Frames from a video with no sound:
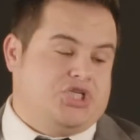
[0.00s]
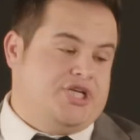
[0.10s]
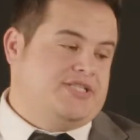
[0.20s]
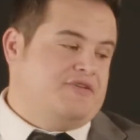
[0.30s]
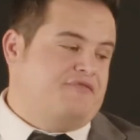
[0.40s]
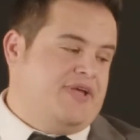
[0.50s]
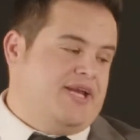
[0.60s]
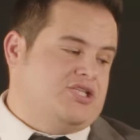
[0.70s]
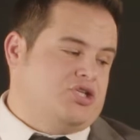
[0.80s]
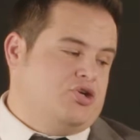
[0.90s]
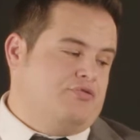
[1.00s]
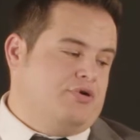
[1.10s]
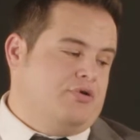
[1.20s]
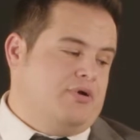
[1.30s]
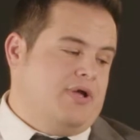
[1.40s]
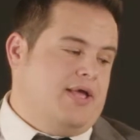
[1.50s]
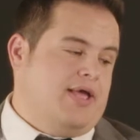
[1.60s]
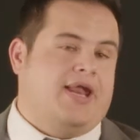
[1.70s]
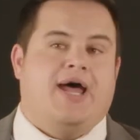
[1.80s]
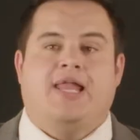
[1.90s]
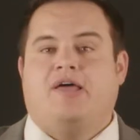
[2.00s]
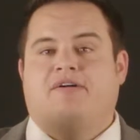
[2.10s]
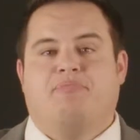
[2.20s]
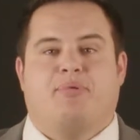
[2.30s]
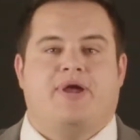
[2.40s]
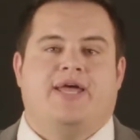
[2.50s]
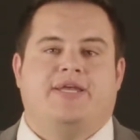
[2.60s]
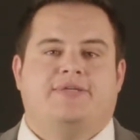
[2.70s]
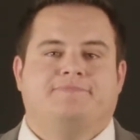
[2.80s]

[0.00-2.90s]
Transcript: She's a fitness guru, and I love bread.